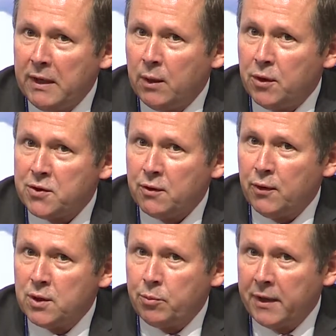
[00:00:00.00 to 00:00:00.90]
really want to go
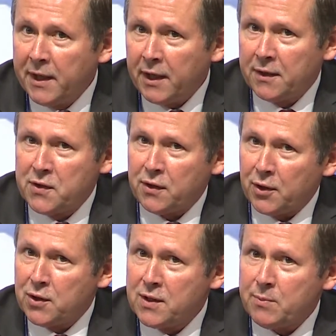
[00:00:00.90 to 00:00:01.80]
into political
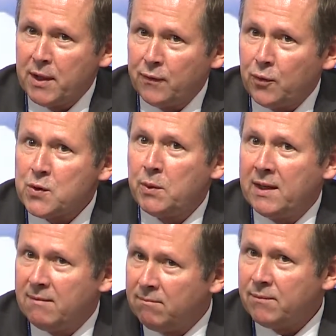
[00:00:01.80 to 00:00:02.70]
discussions, but of course
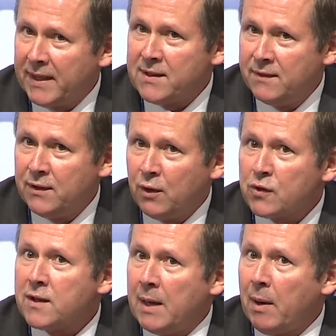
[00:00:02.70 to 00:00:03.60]

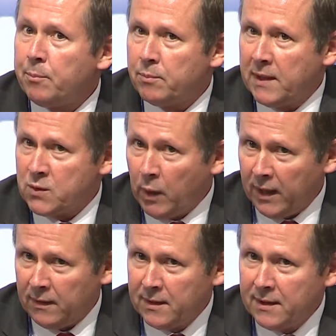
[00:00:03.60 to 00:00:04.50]
those came up as well.